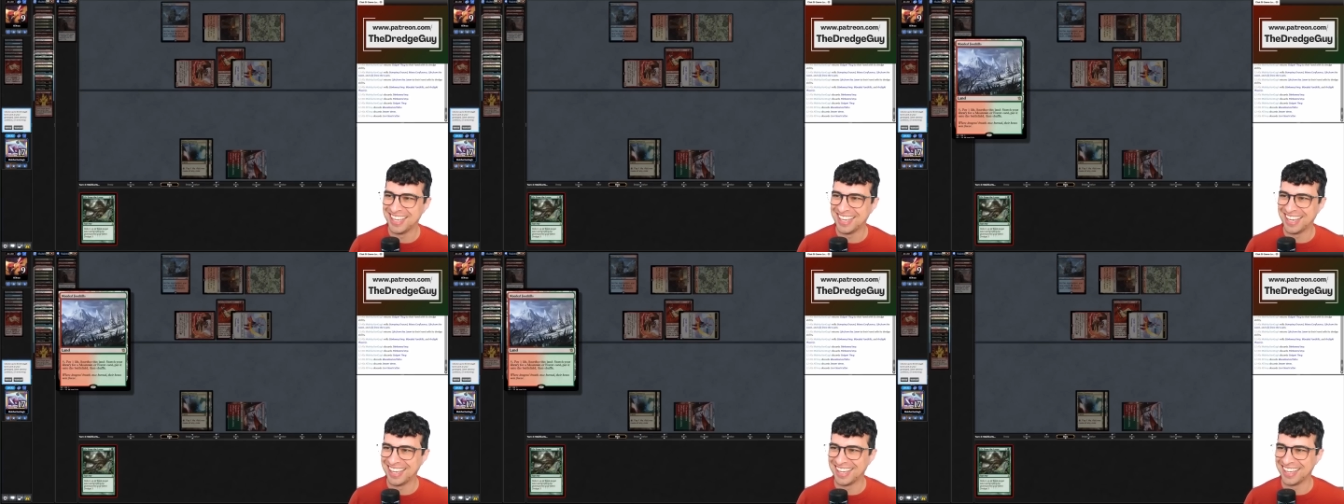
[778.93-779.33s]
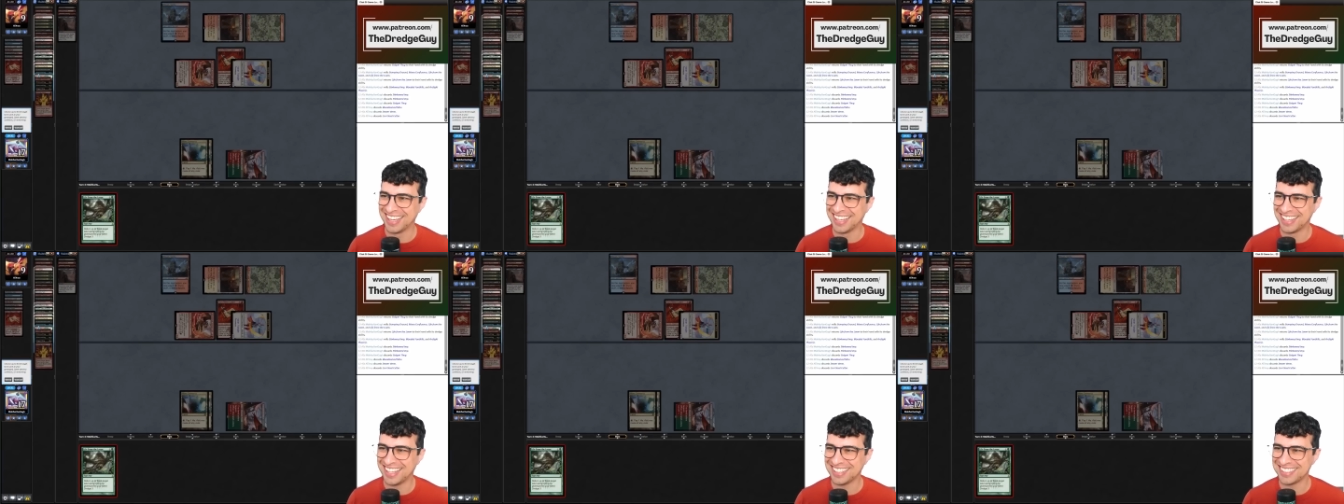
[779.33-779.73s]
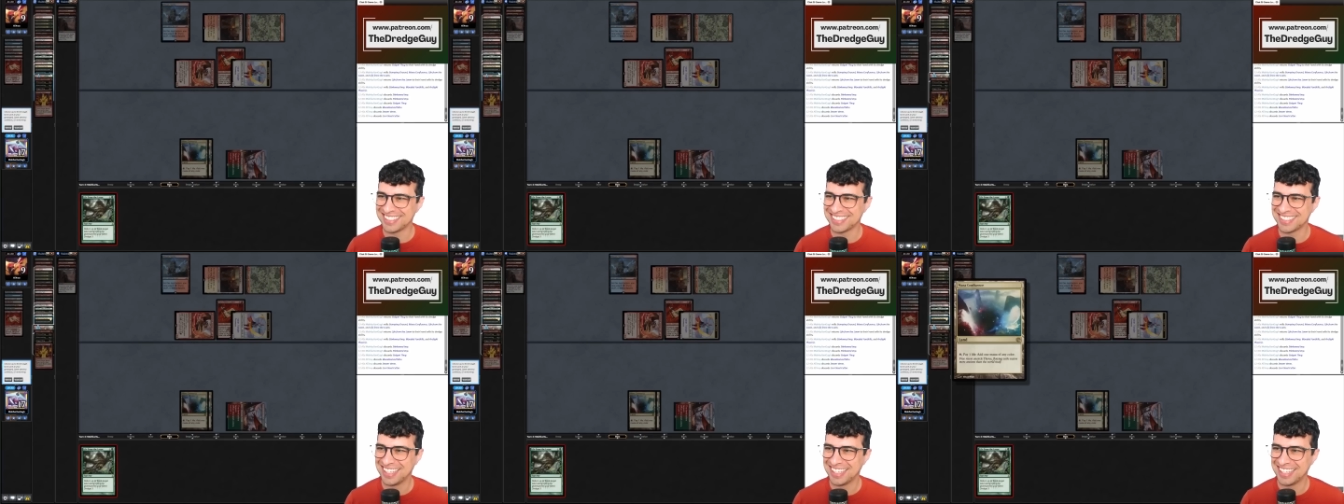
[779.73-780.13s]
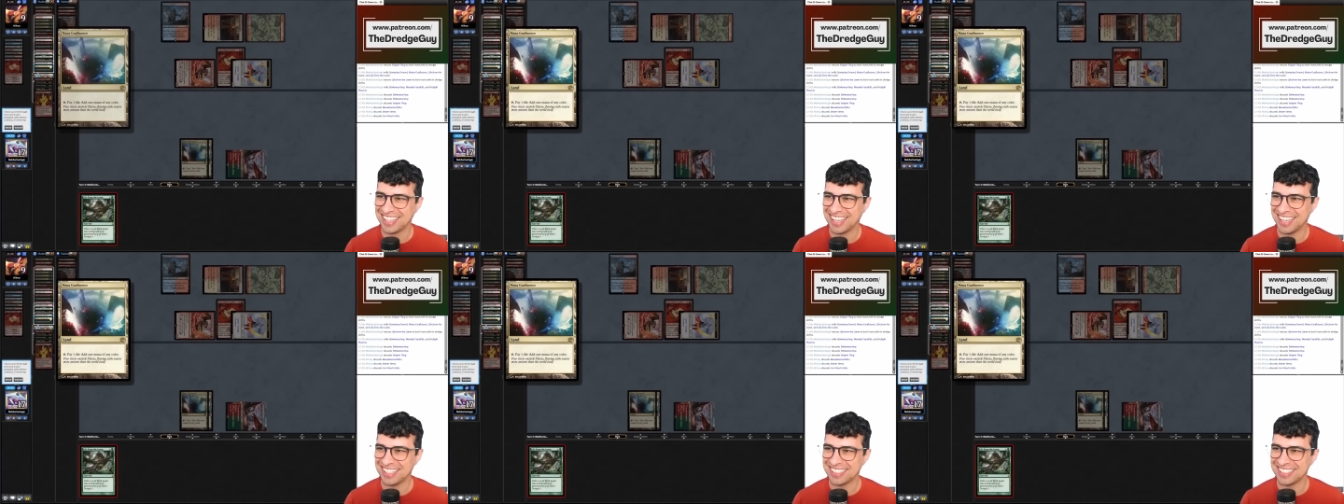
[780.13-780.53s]
Let's
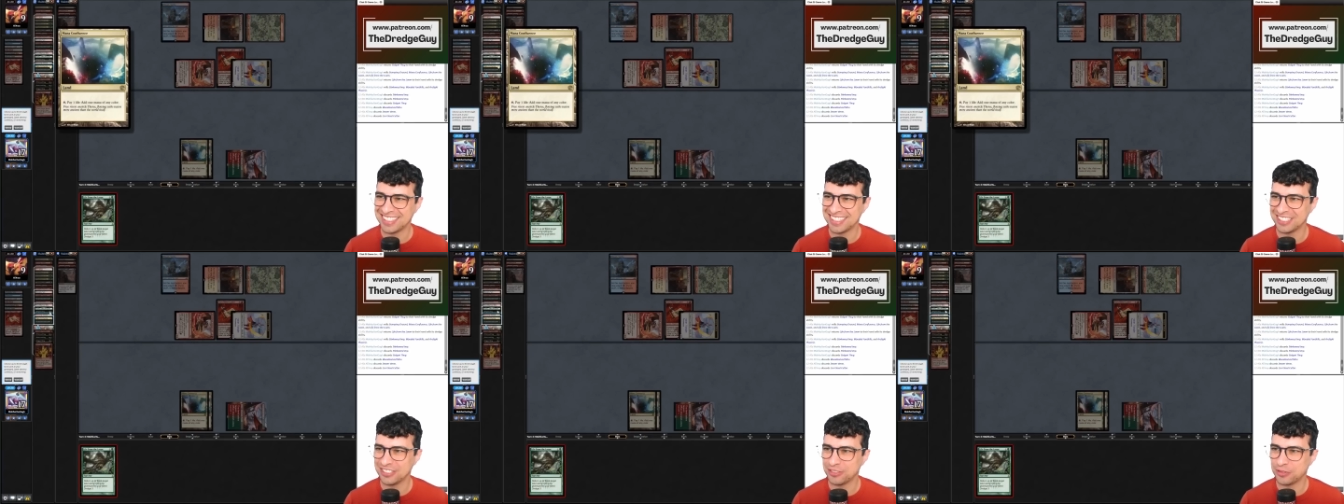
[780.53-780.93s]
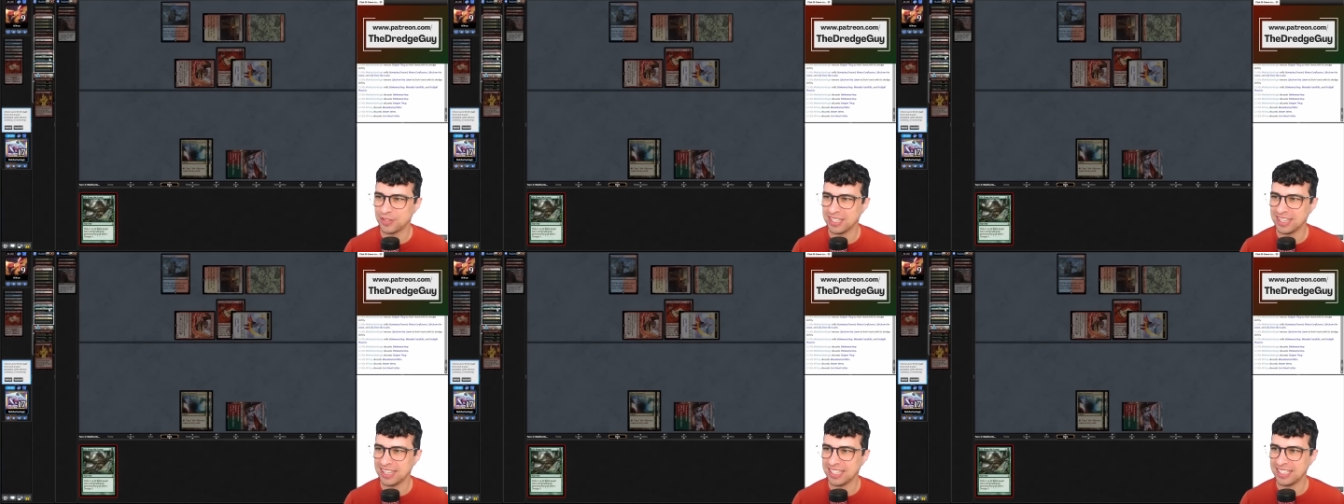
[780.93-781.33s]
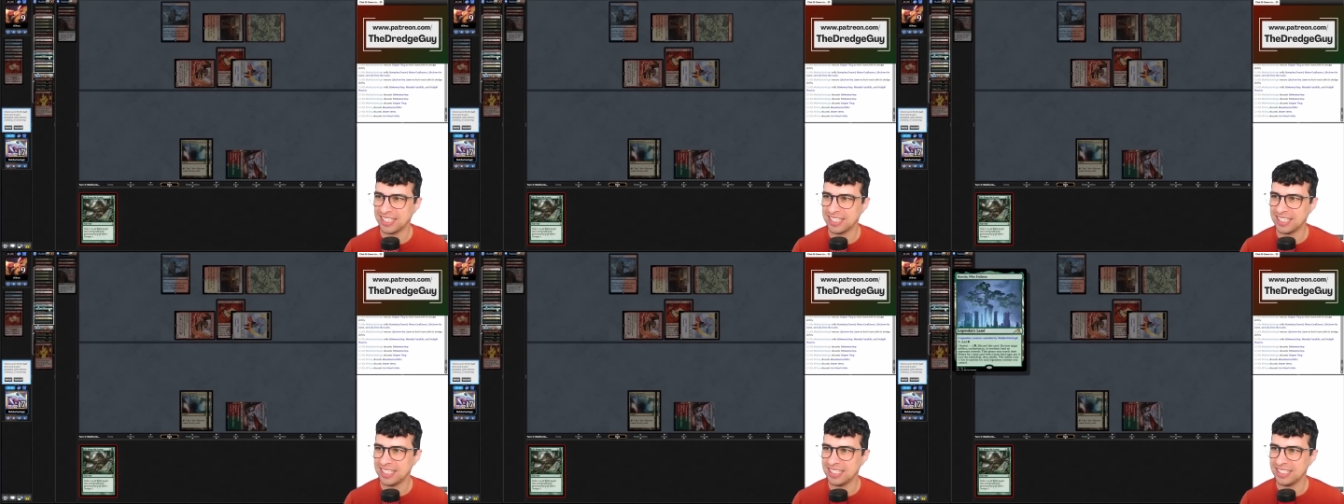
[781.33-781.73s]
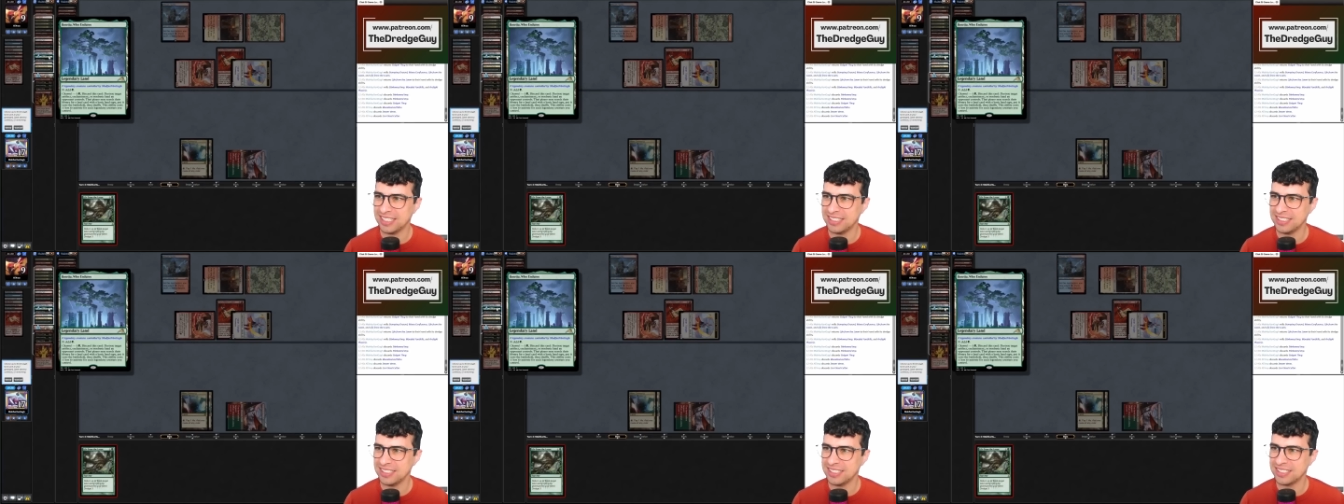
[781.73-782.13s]
get 3
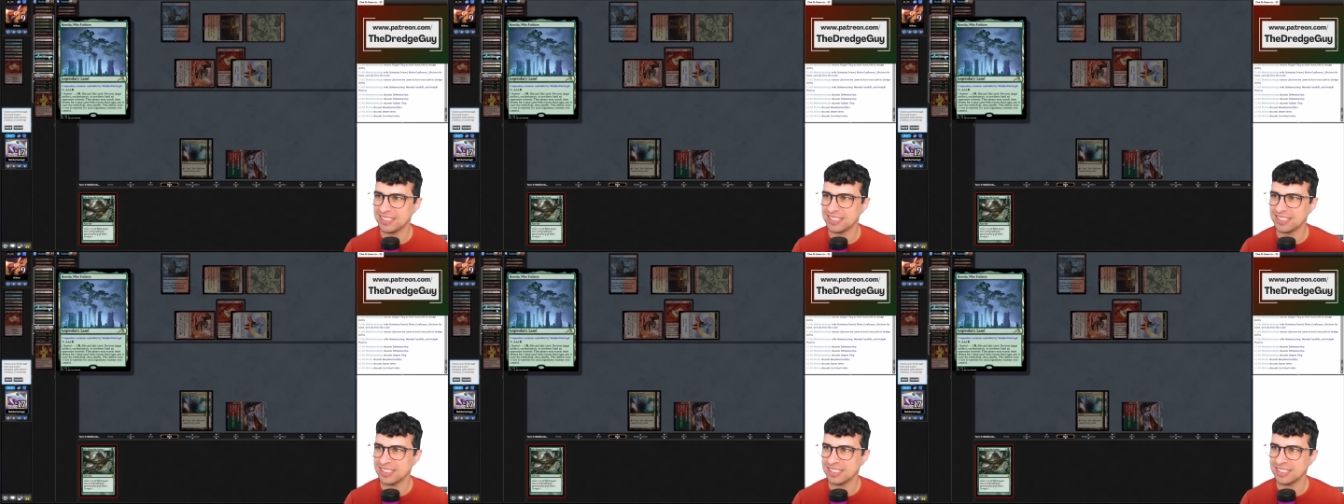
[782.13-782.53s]
lands.